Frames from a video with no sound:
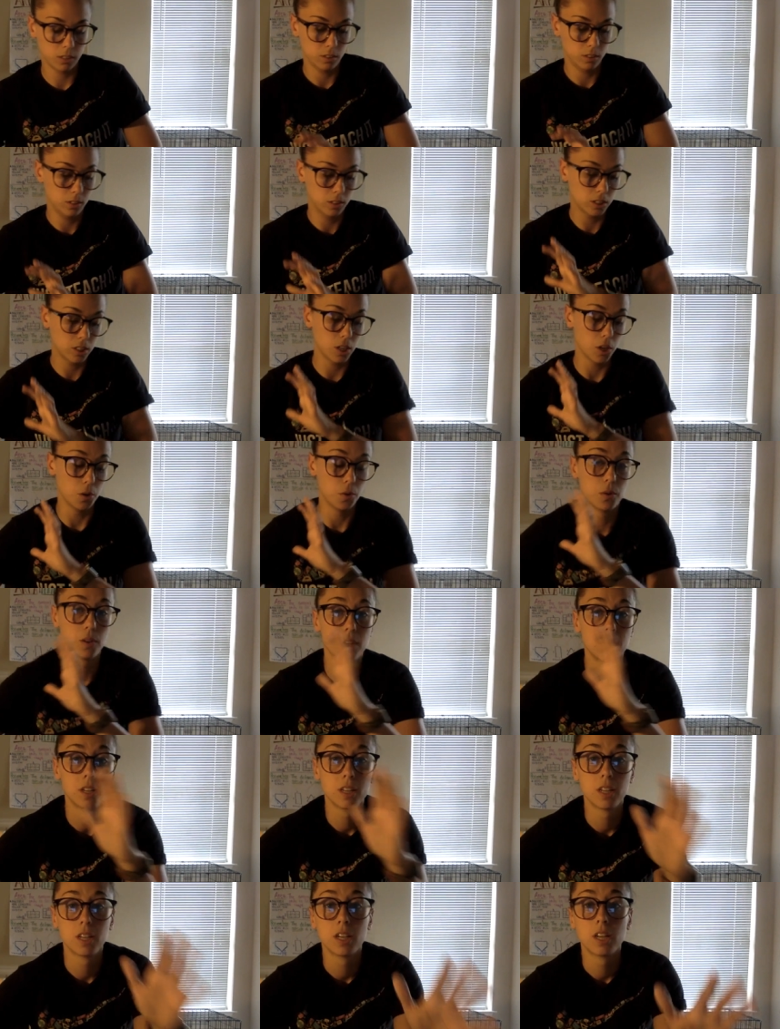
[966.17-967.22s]
So
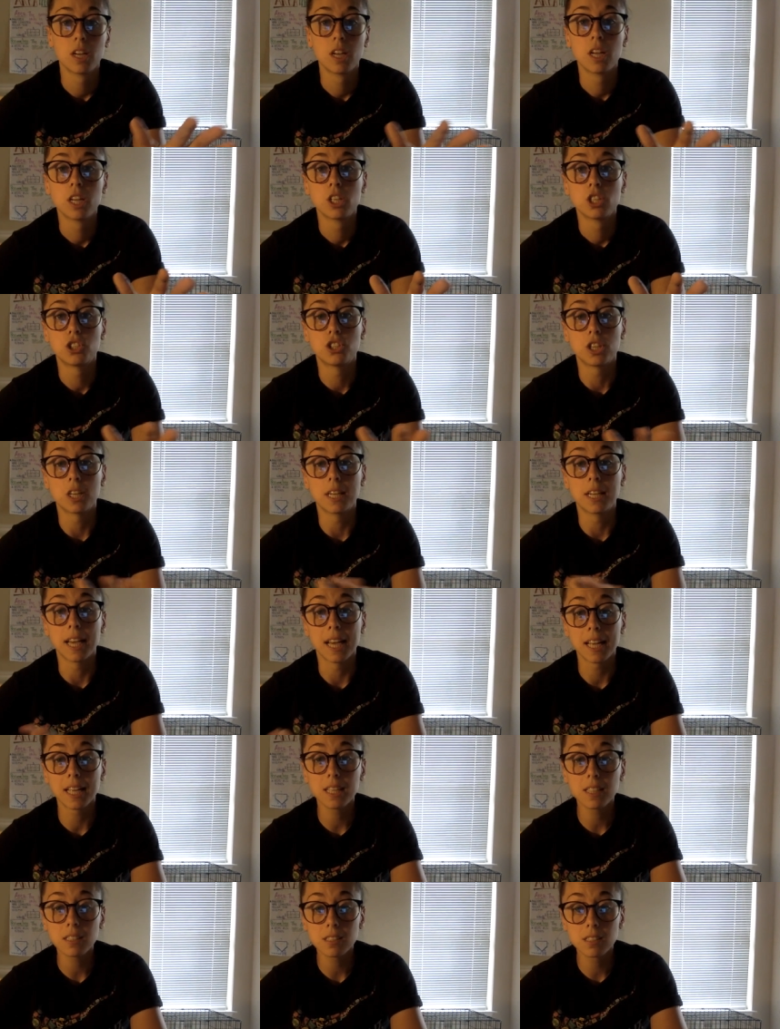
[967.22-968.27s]
she
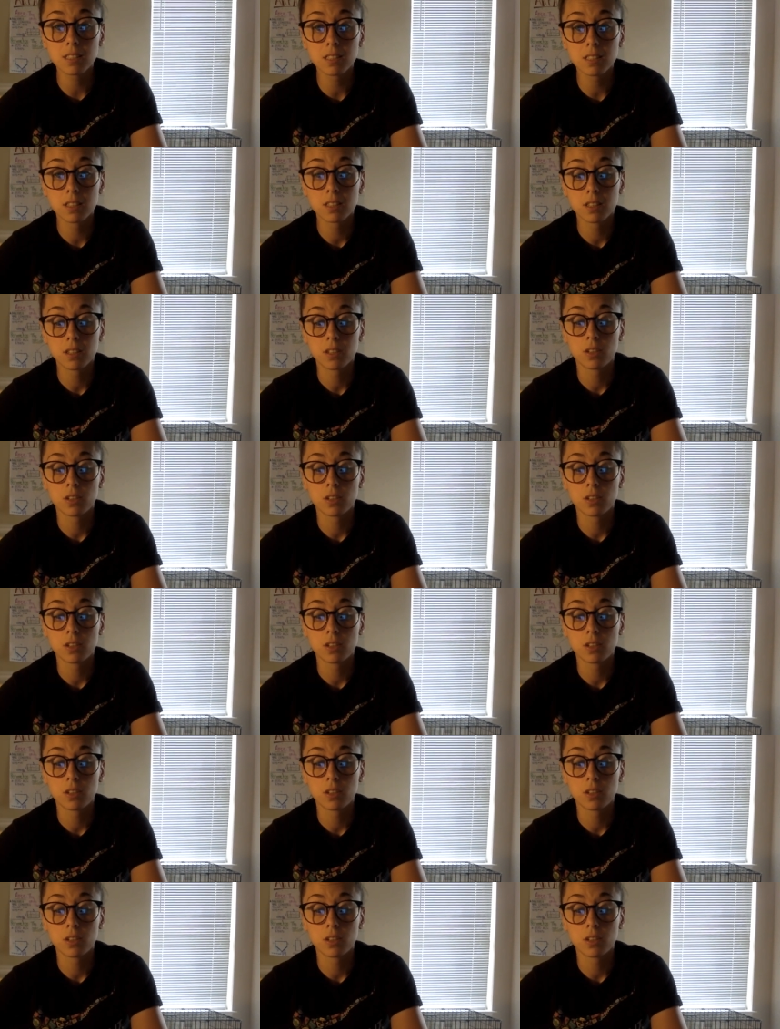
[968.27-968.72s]
gets